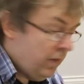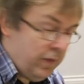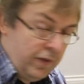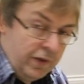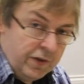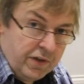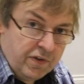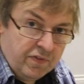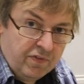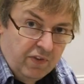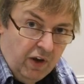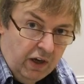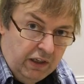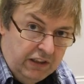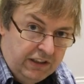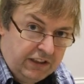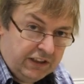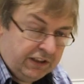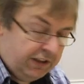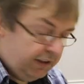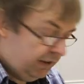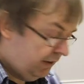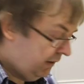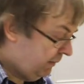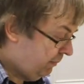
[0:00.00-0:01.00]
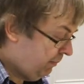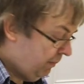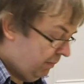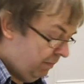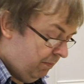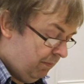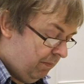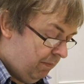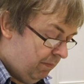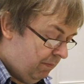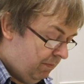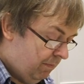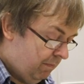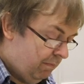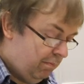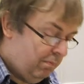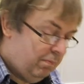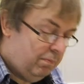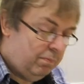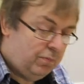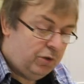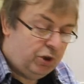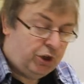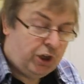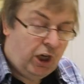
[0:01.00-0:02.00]
The device
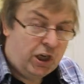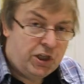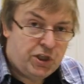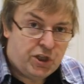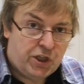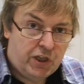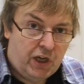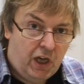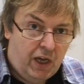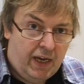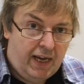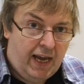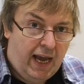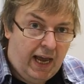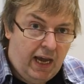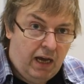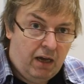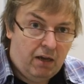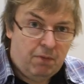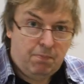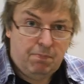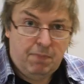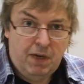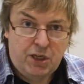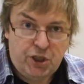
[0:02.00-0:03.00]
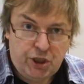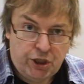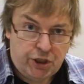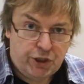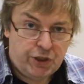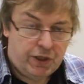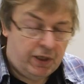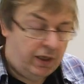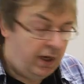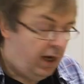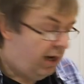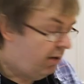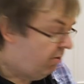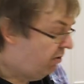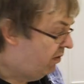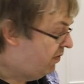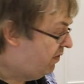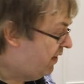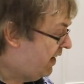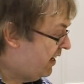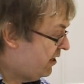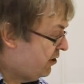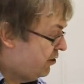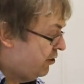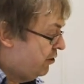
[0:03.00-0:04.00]
shines a light out, measures the light
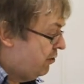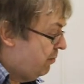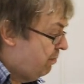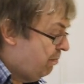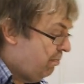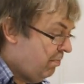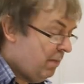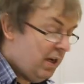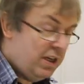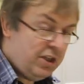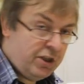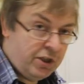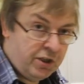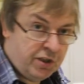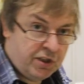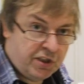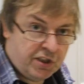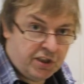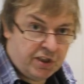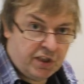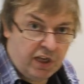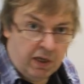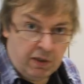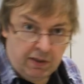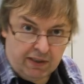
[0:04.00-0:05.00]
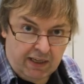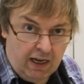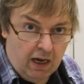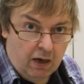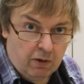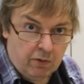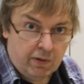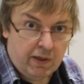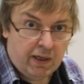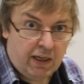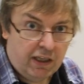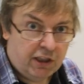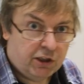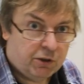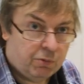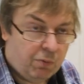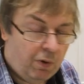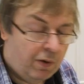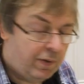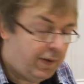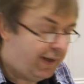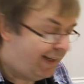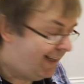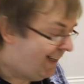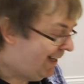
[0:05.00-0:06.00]
reflected, measures and calculates
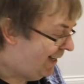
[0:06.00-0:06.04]
what the